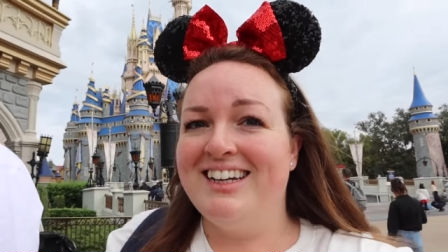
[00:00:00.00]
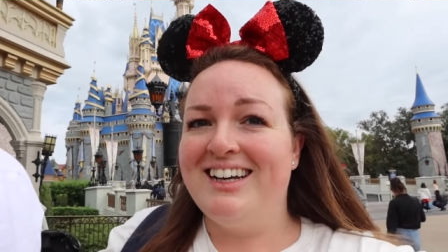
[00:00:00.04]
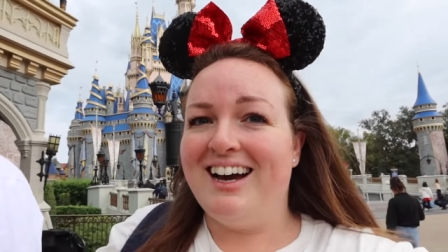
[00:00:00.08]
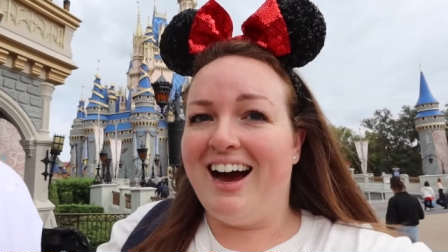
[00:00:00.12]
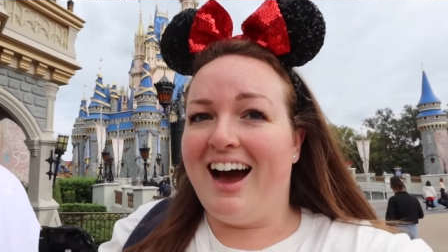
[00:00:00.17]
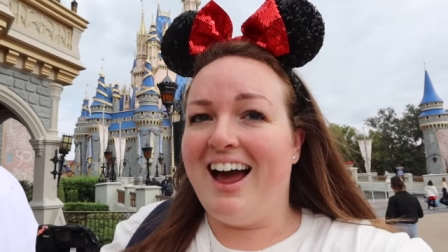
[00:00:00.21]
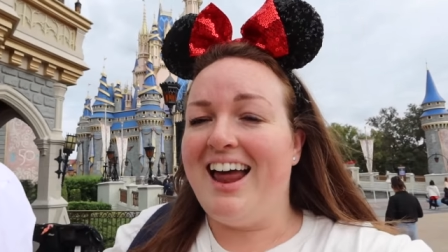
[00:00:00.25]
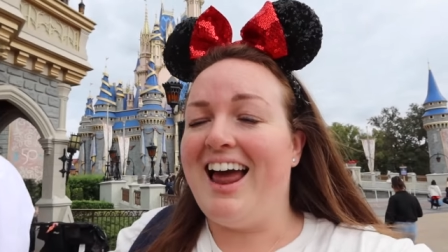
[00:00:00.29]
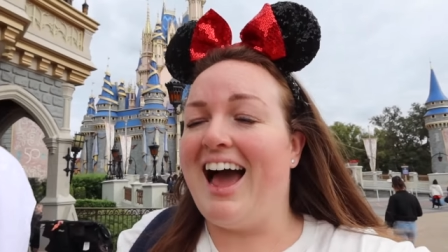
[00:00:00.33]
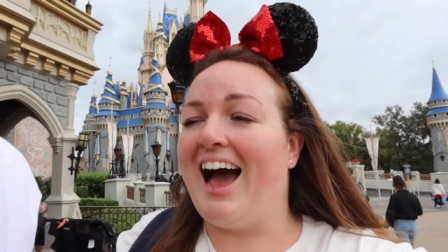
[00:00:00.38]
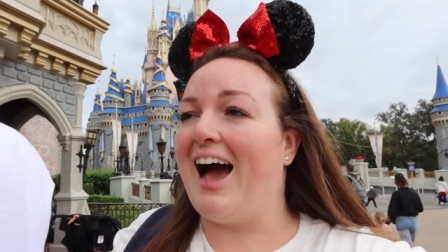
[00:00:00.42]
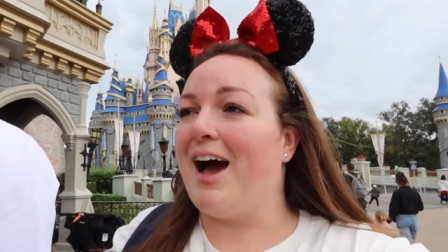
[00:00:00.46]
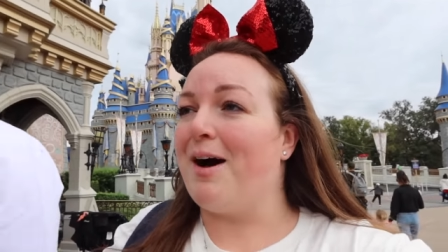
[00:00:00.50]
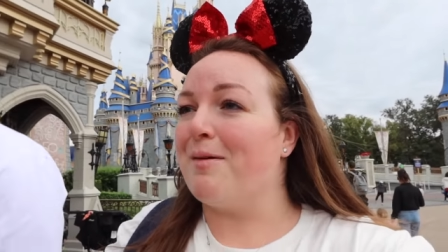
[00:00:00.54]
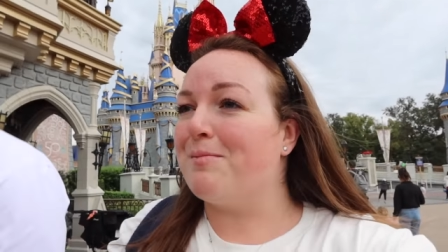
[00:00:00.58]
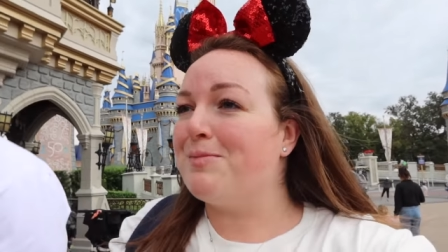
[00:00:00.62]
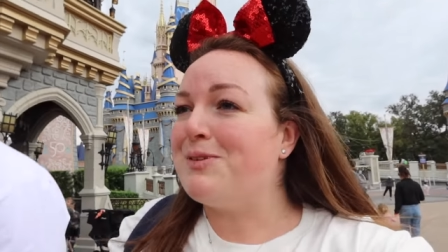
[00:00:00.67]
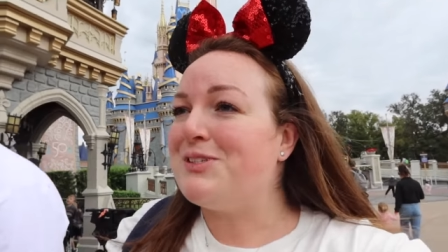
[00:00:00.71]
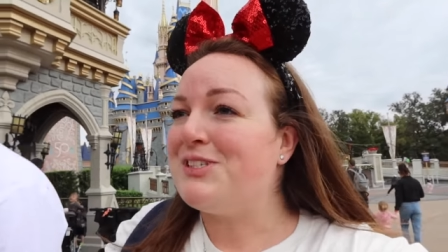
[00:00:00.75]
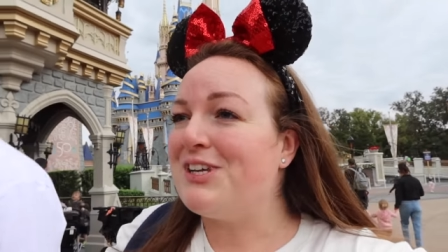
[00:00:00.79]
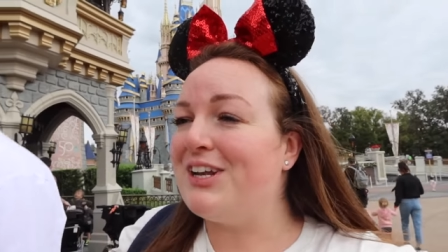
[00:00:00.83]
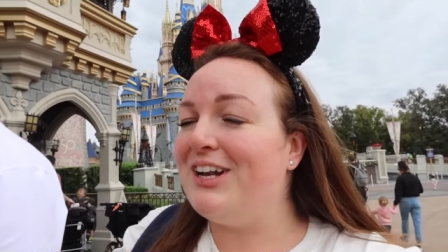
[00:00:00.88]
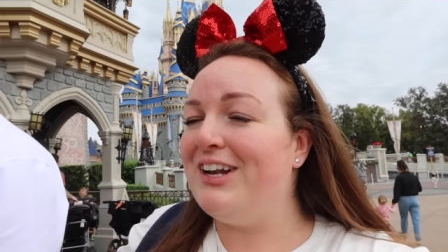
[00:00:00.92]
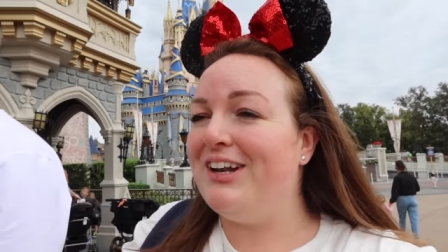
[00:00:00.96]
I
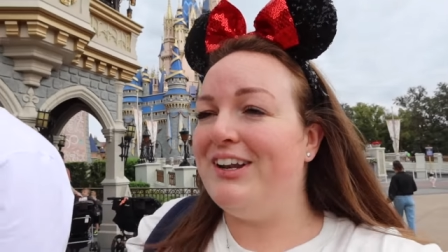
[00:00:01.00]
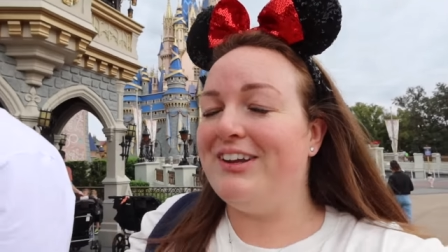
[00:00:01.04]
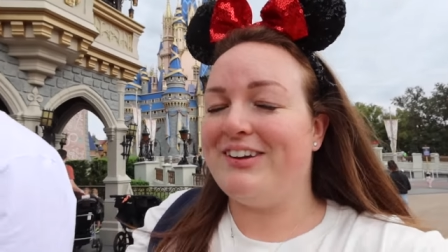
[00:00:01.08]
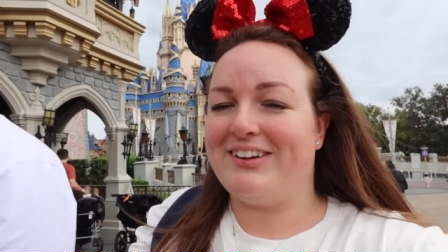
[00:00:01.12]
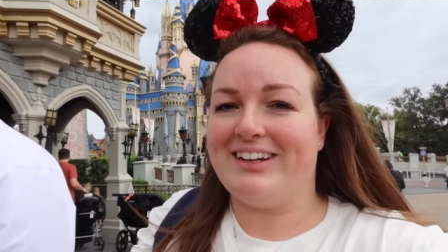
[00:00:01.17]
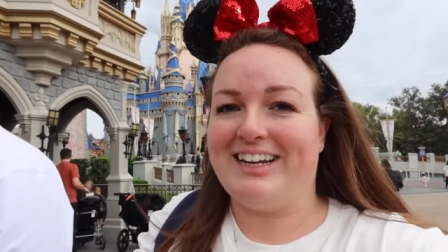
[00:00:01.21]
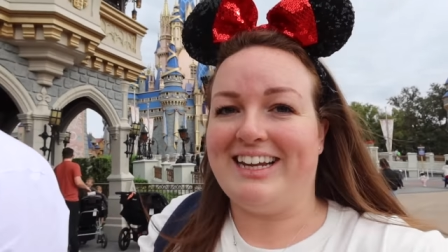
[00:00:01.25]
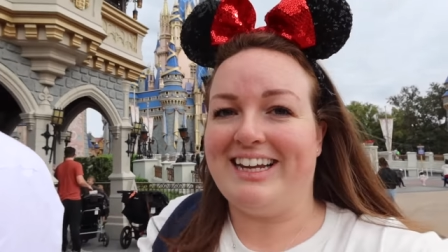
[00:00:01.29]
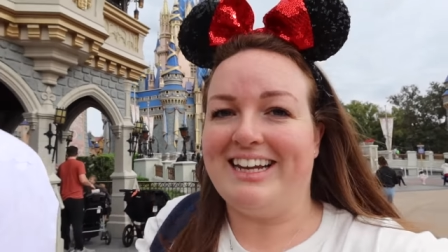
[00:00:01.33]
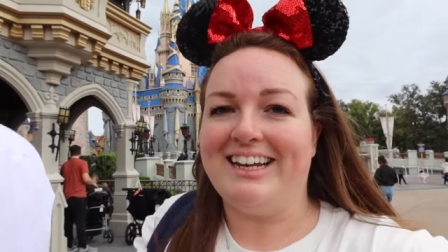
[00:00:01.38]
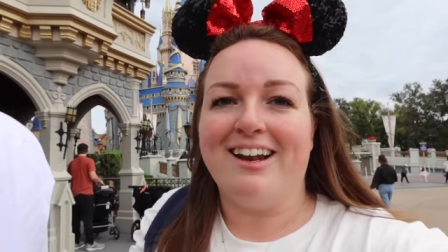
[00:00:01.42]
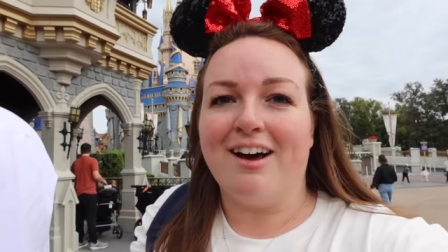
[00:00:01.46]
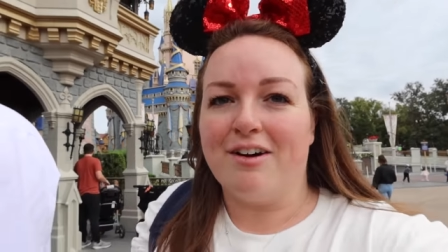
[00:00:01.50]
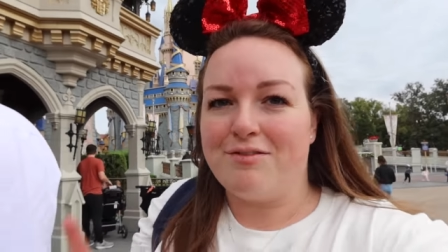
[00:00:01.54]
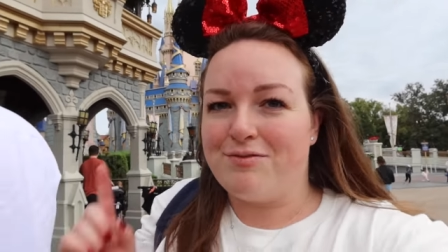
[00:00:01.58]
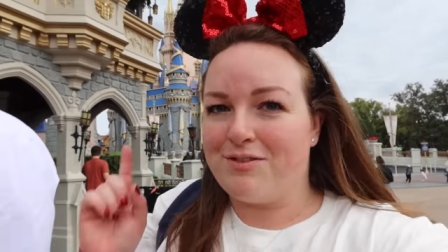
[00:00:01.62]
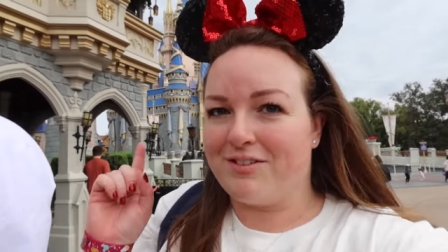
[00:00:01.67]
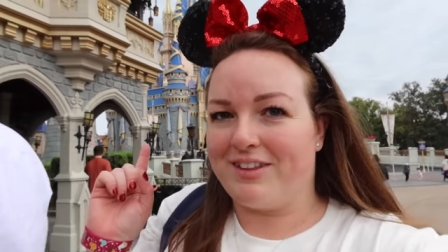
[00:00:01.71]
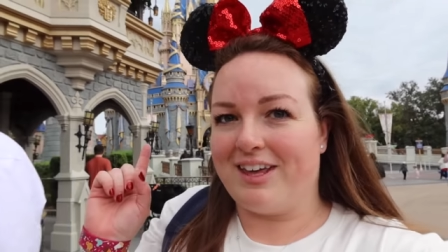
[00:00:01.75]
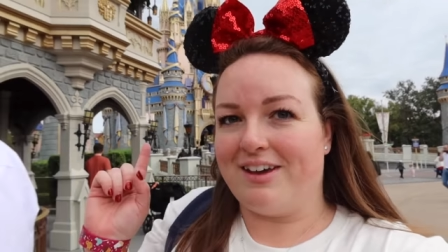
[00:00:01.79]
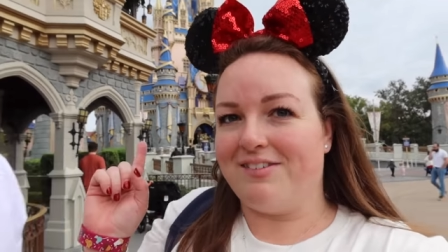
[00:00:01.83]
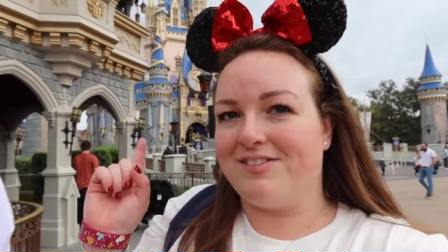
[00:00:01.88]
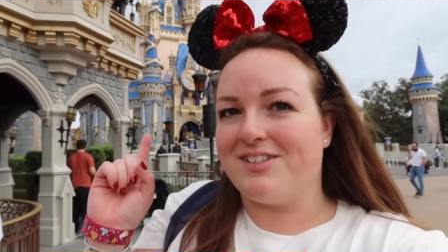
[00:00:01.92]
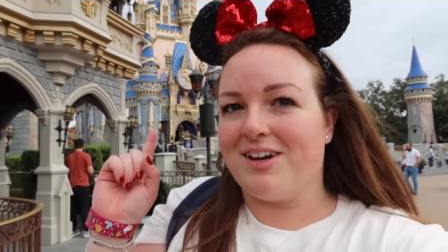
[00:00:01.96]
absolutely love
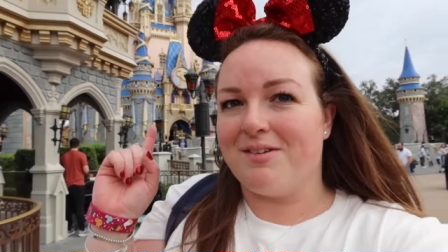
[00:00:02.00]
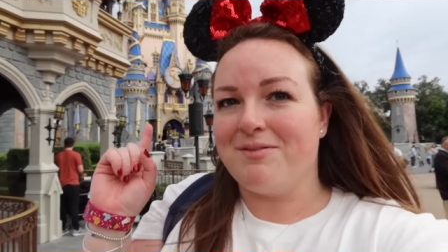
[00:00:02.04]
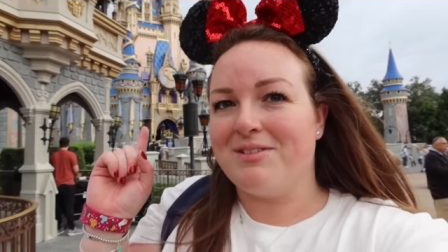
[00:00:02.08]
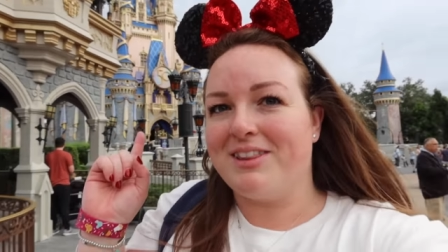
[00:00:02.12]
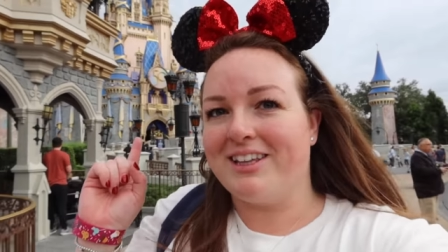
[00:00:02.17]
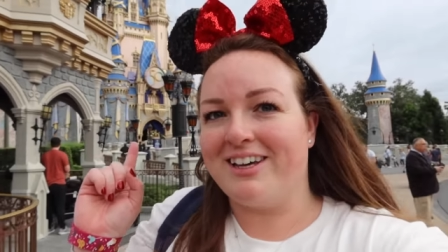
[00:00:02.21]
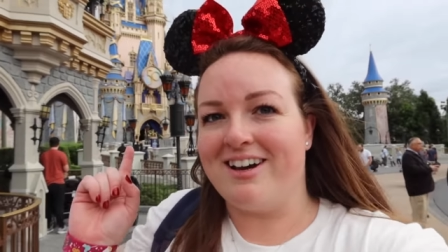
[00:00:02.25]
what they've done with